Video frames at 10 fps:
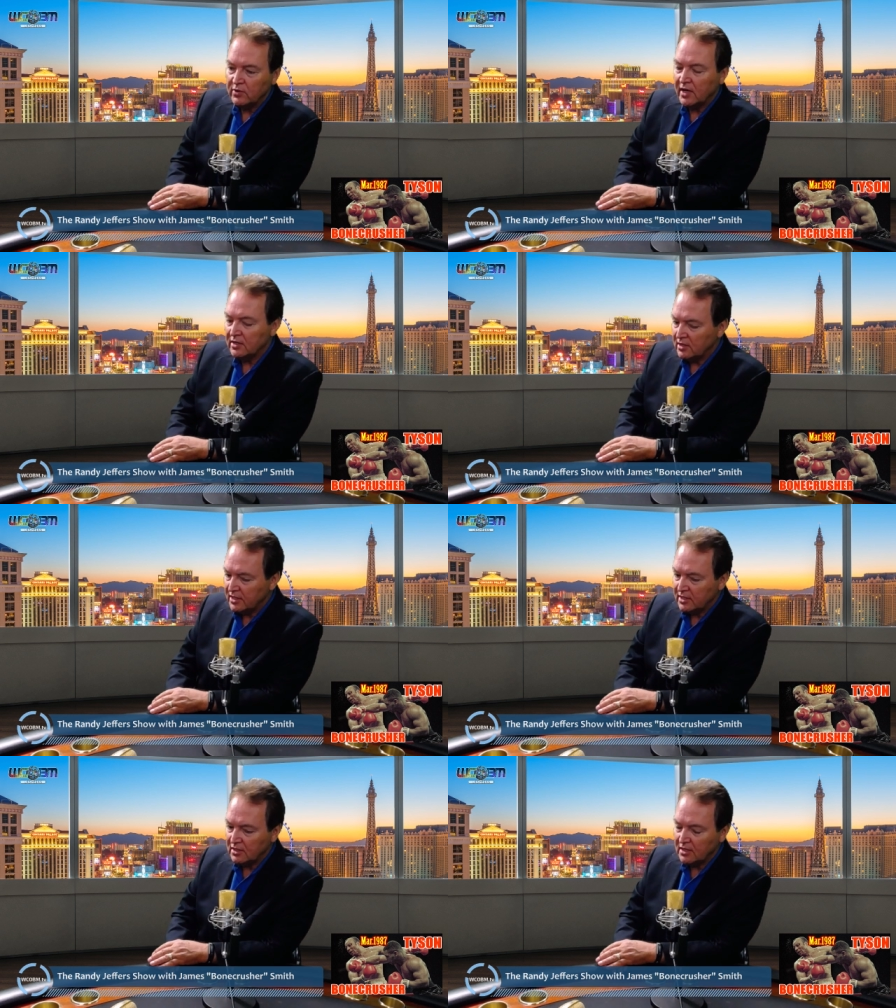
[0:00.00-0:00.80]
We had a
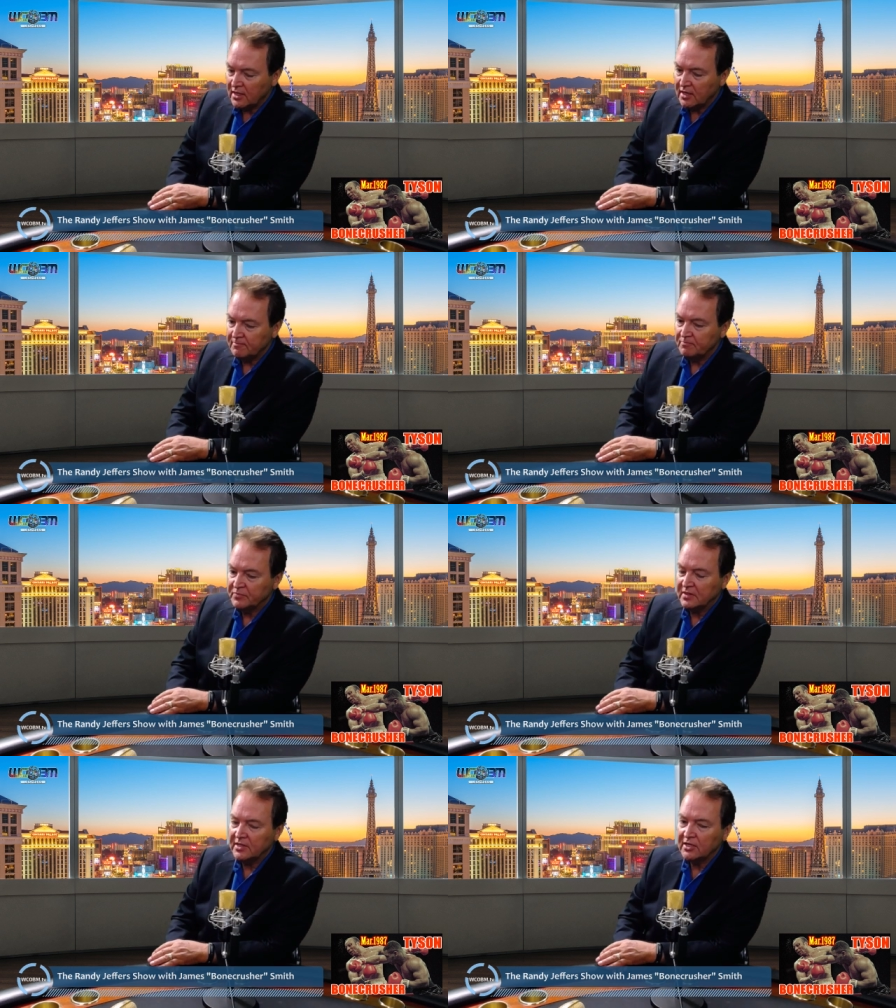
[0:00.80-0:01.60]
little
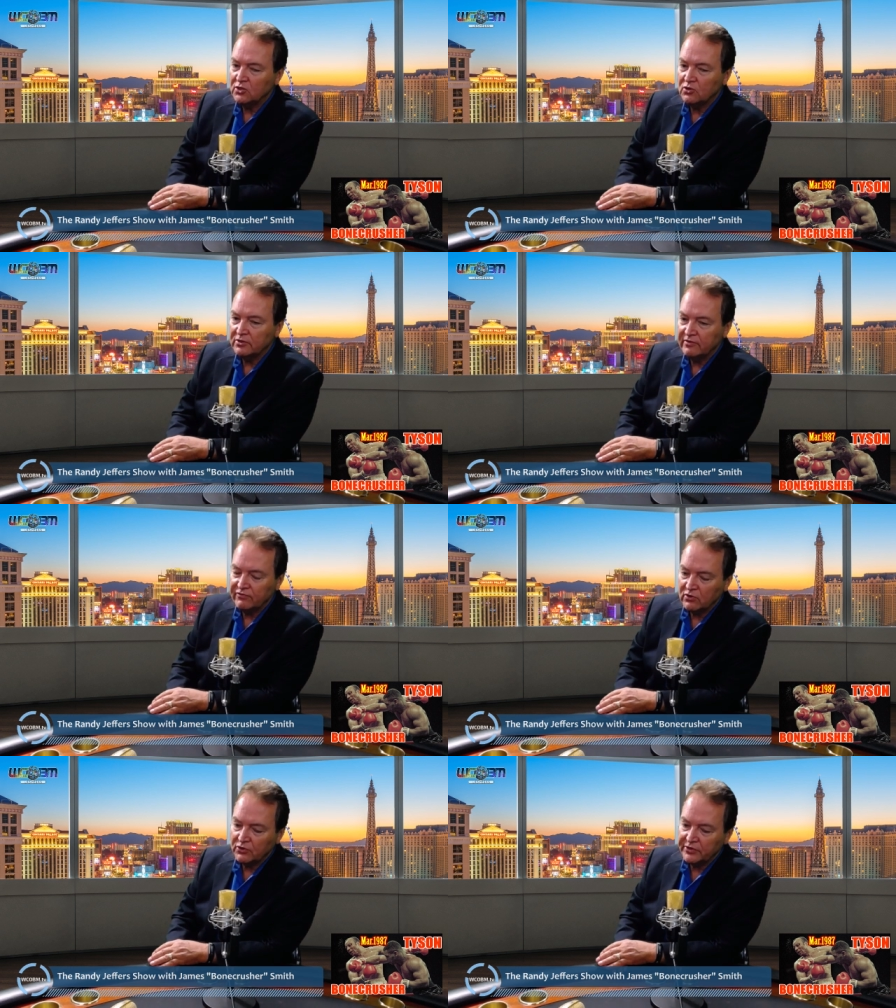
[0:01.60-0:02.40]
technical
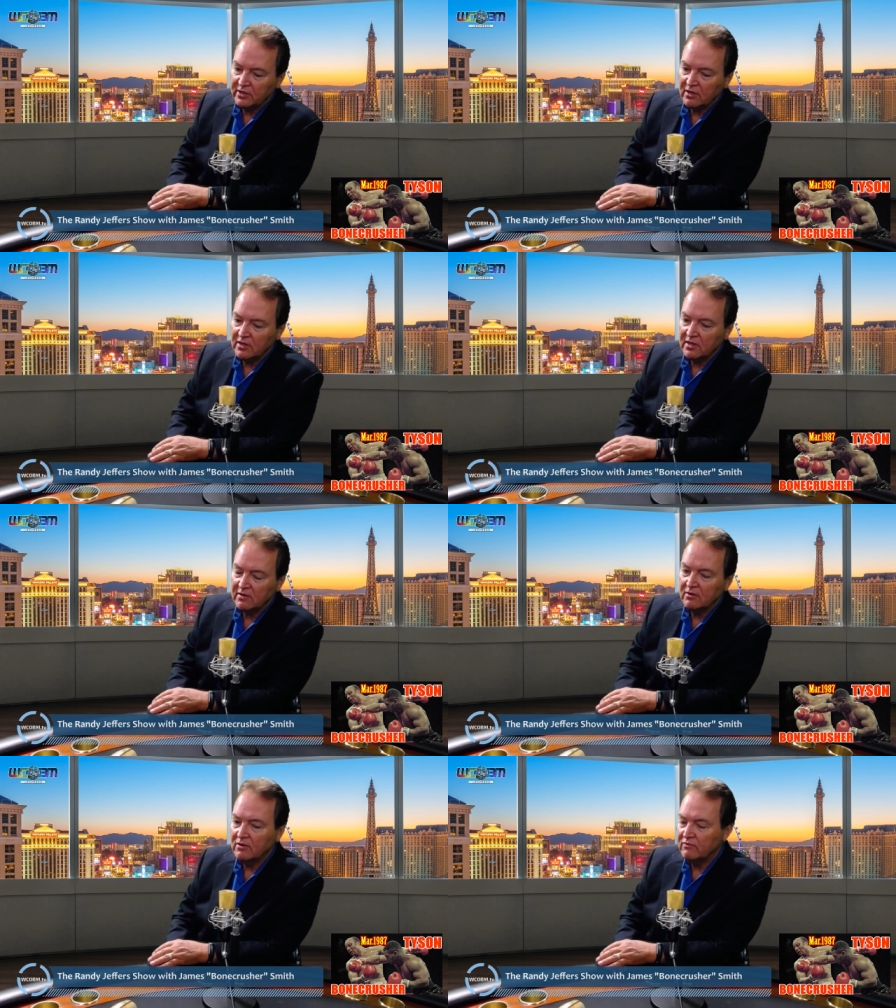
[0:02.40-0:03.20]
difficulty on
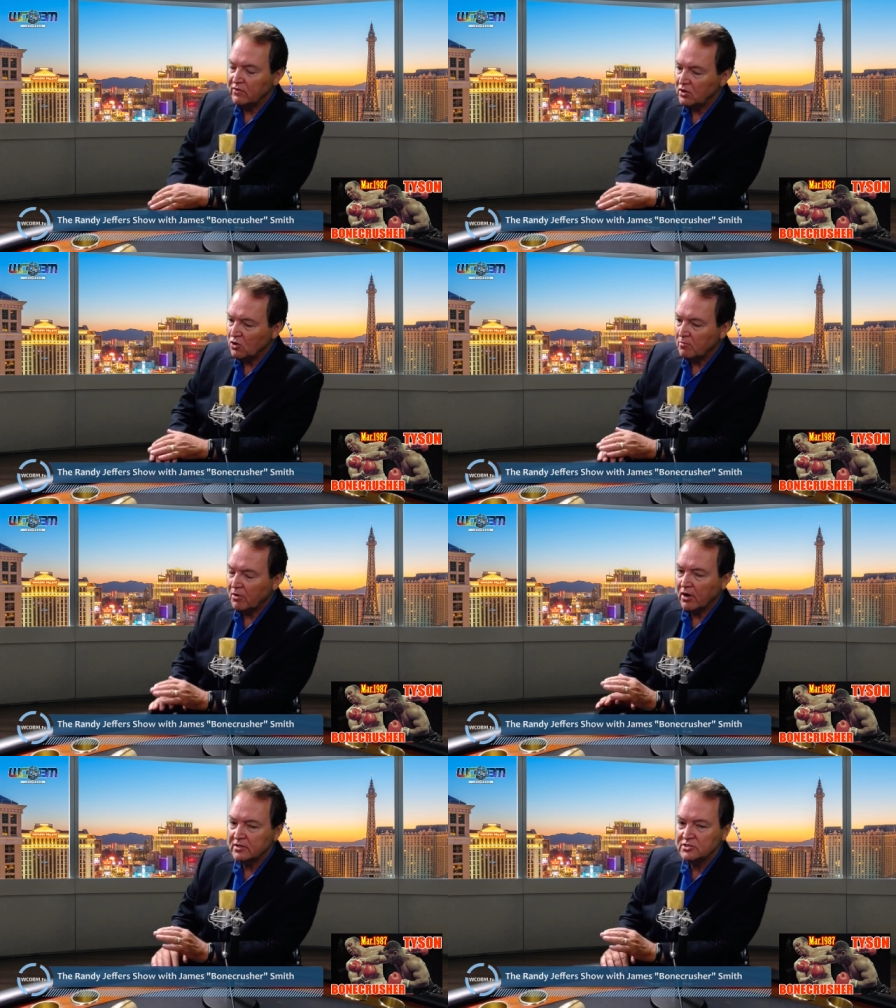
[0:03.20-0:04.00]
the video
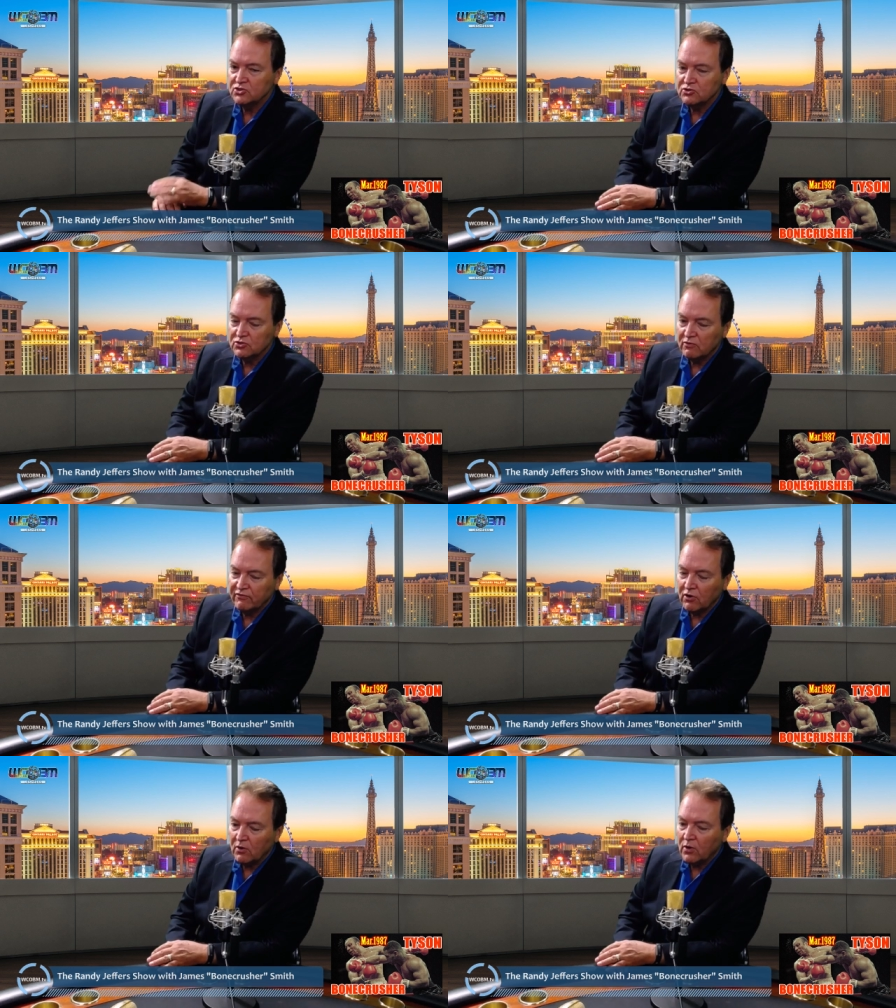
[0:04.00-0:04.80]
part since you're so
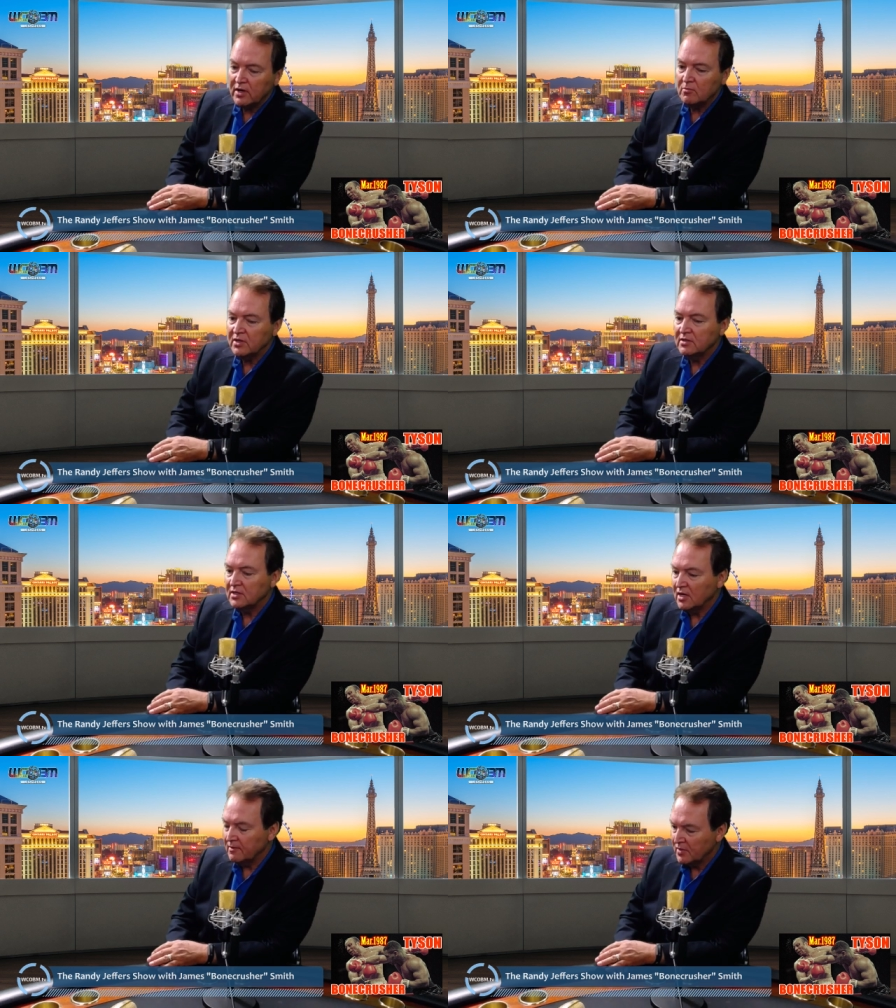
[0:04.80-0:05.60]
far away, but
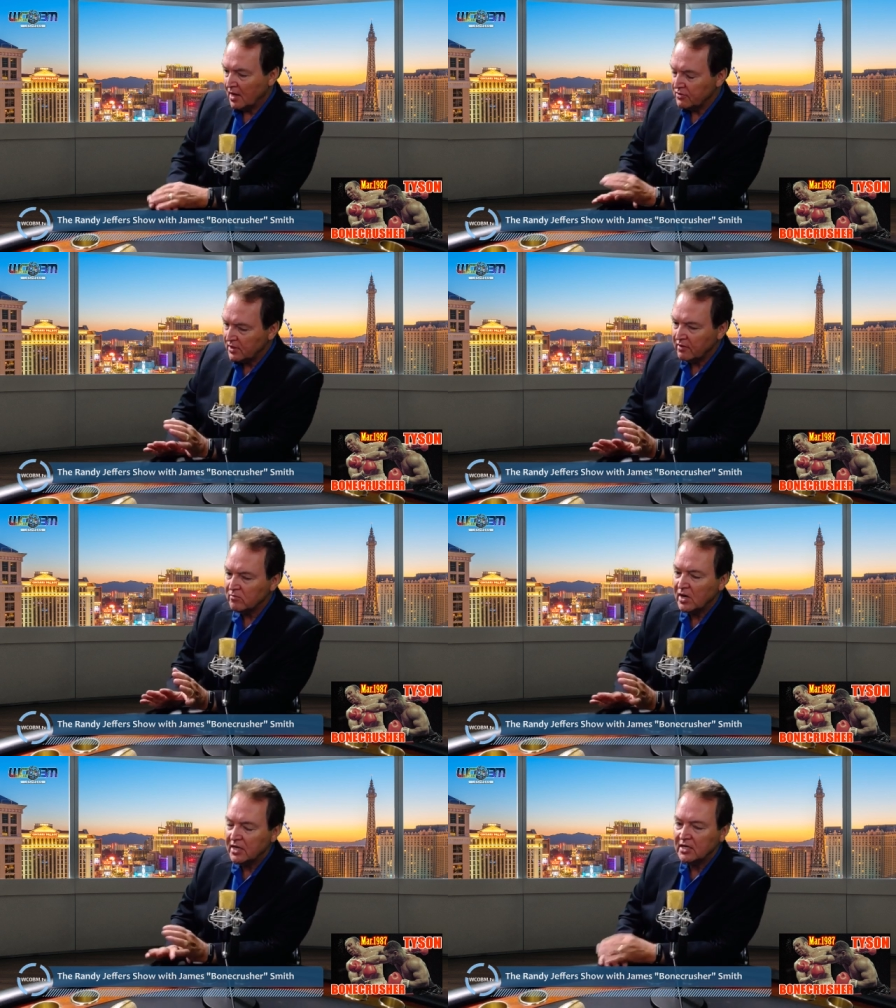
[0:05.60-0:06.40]
I think
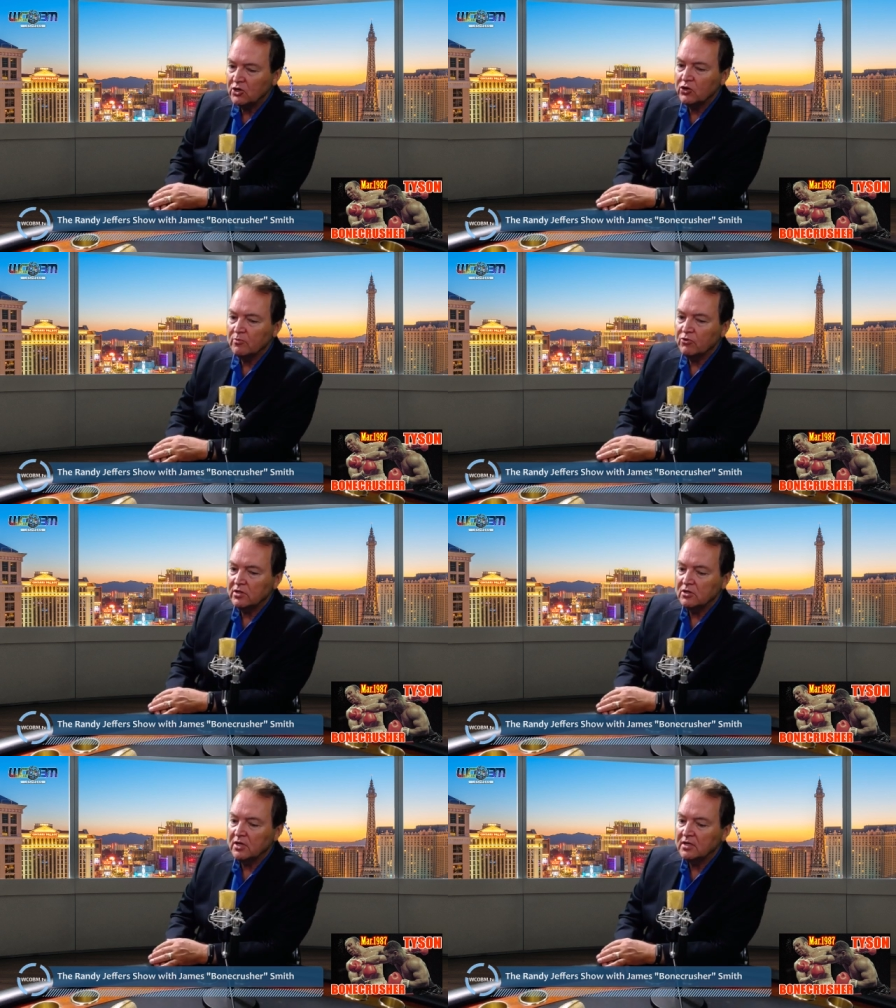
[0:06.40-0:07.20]
everybody can hear you
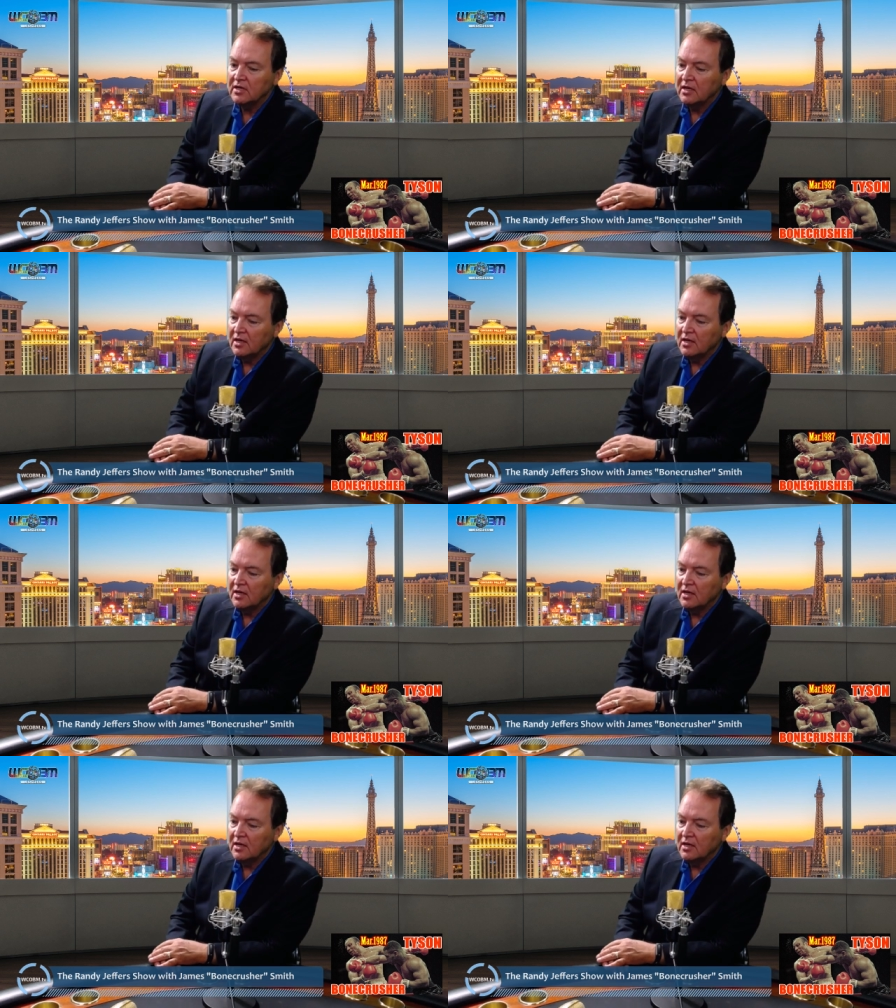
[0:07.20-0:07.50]
pretty good.